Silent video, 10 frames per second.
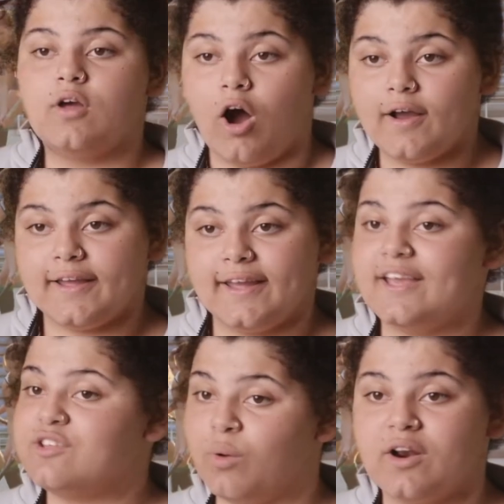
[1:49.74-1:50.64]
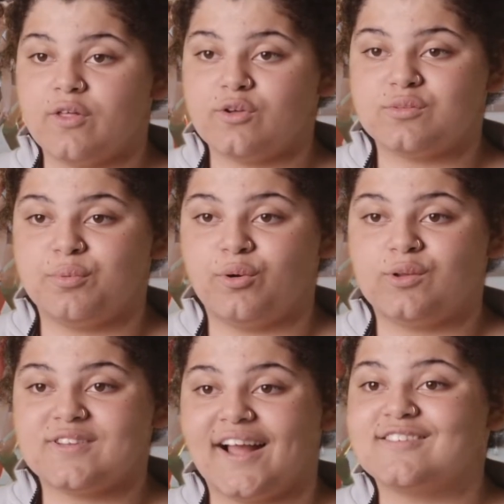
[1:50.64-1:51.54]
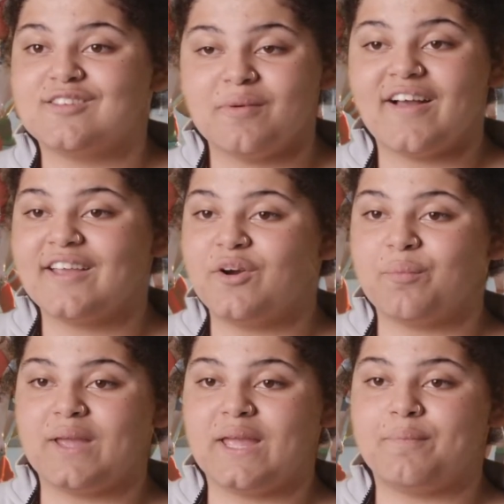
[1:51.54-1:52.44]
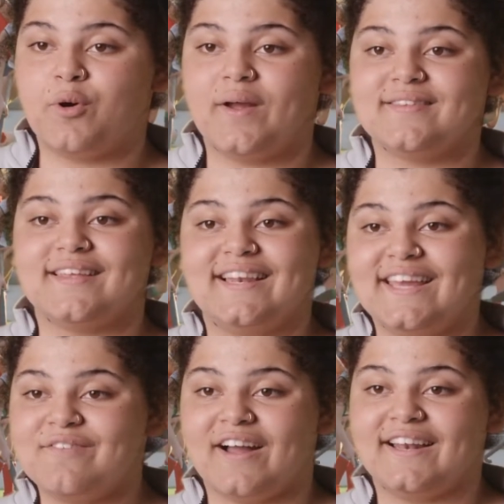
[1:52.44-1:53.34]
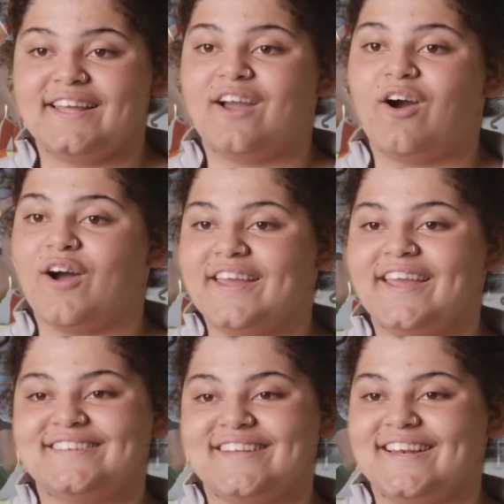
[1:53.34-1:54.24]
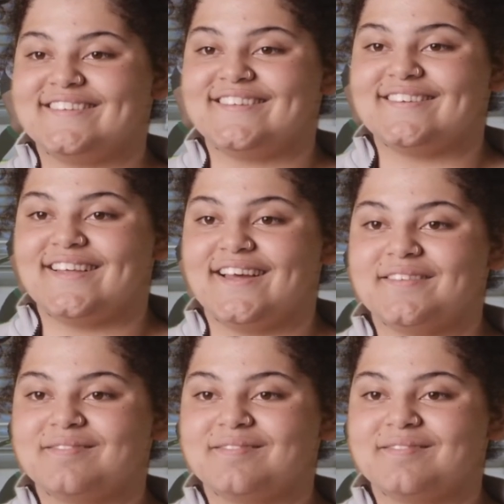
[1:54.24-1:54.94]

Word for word: Hockey is one of those sports, and some of our young people went to Lee Valley Hockey and Tennis Centre